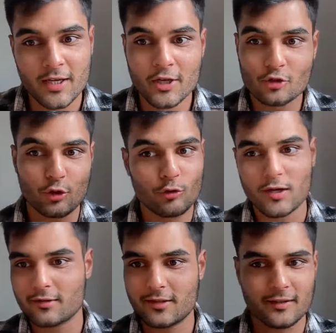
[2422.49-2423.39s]
So you
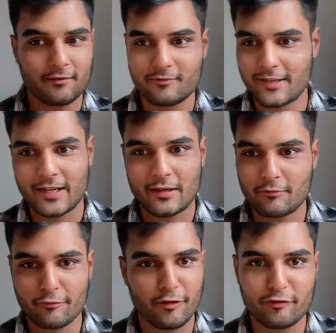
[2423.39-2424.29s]
are done. Like
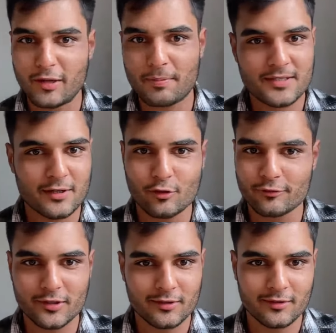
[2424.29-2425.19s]
50%
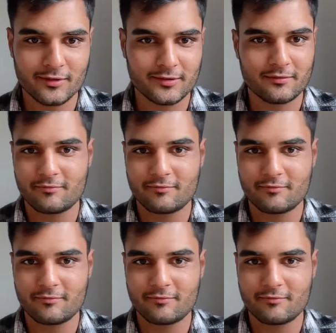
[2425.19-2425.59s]
of the